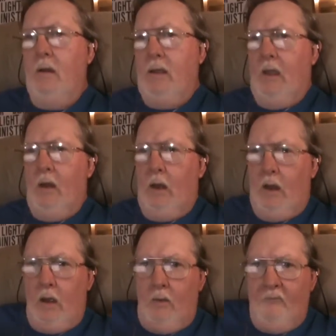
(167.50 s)
get an
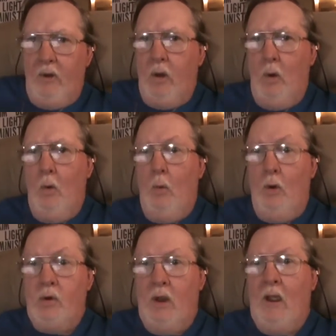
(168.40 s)
interview
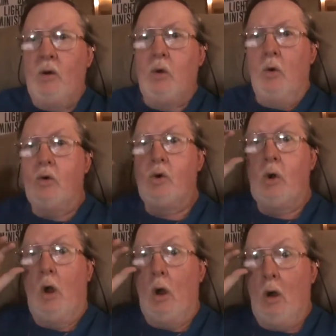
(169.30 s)
with the actual
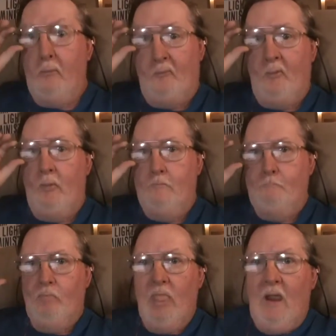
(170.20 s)
sheriff
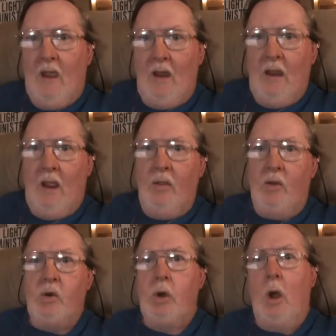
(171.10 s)
and have the
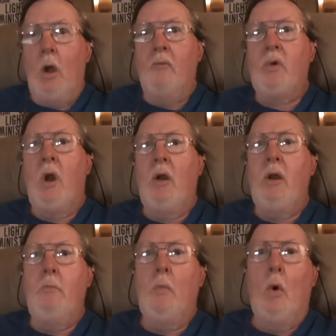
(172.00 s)
sheriff tell
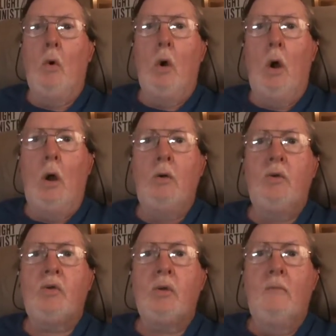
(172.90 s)
you
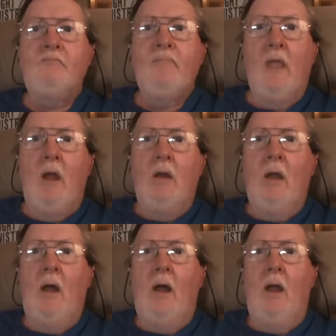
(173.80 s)
morons
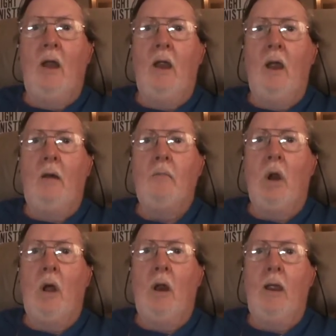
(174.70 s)
that I am
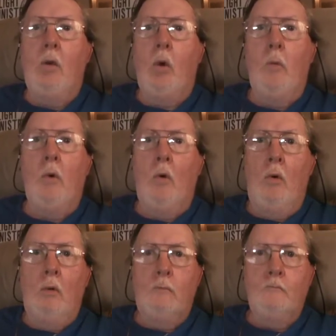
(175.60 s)
not a criminal?